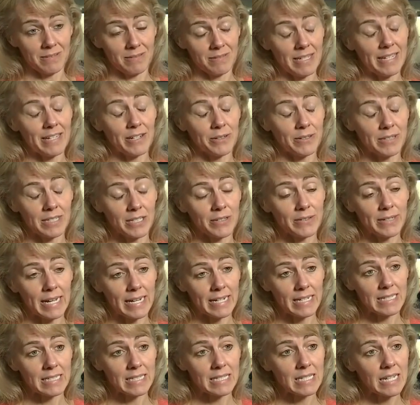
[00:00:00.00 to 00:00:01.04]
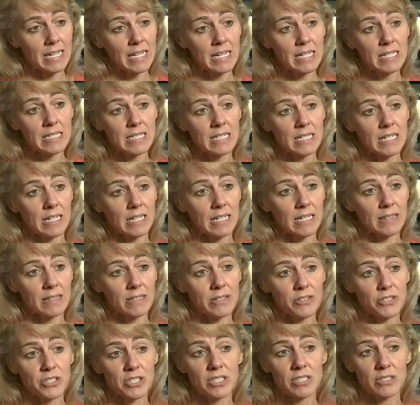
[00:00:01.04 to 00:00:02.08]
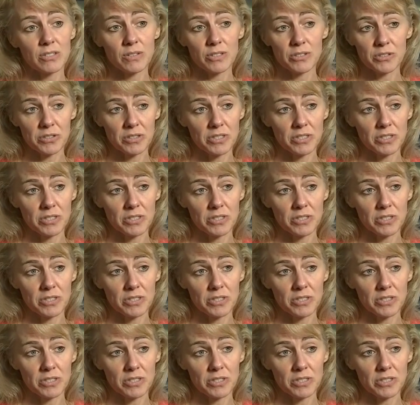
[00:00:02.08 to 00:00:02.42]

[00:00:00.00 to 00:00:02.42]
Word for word: here in the United States, and there's still there,